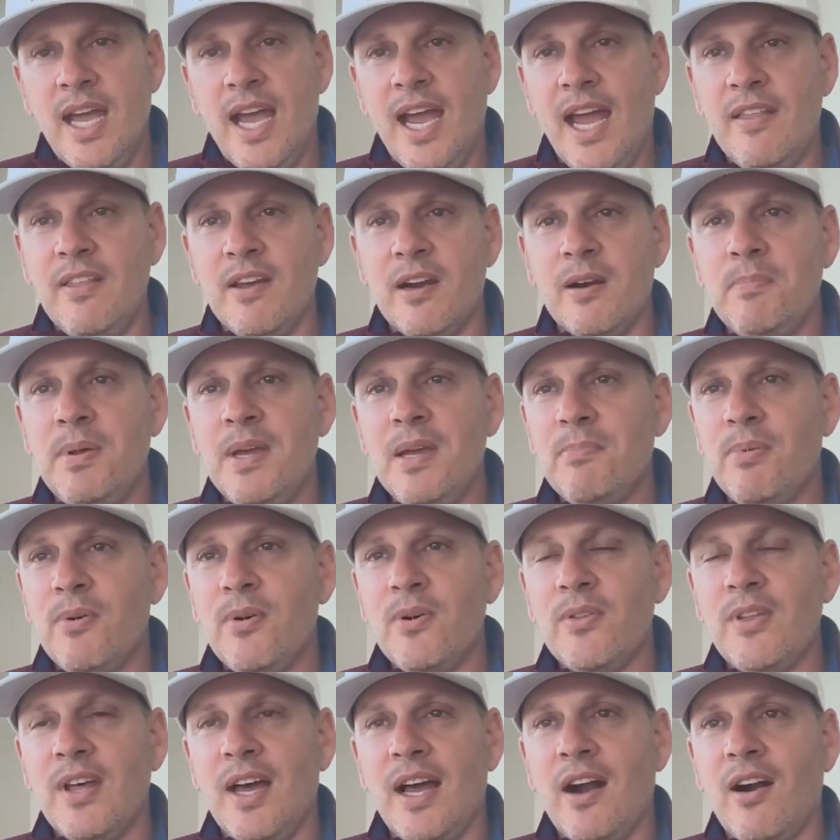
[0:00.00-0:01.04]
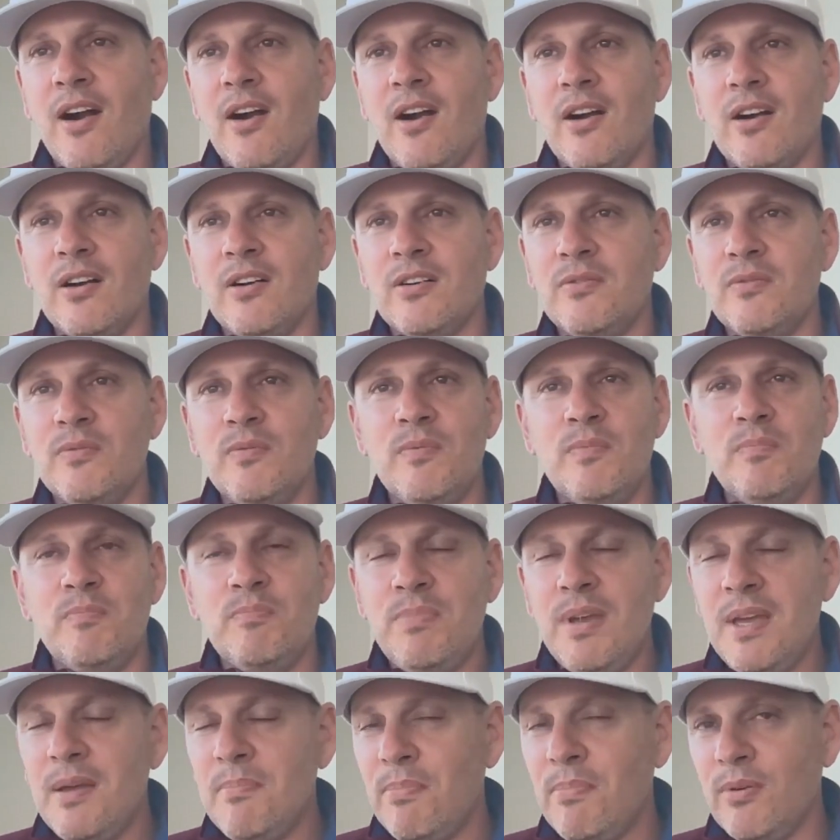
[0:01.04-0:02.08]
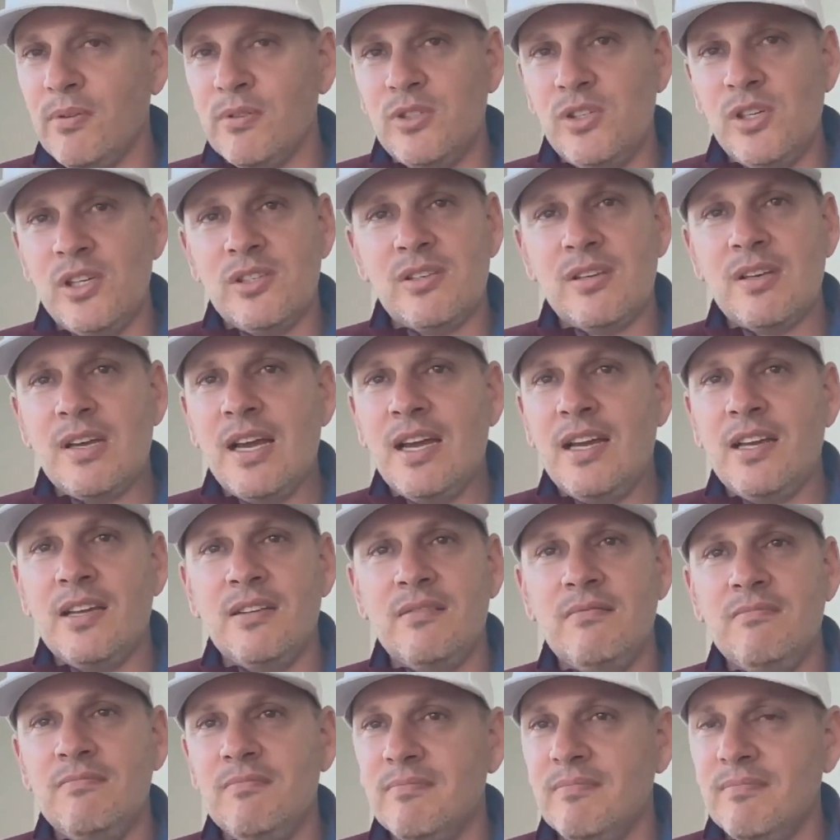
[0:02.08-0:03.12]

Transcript: And they're people that are people just like,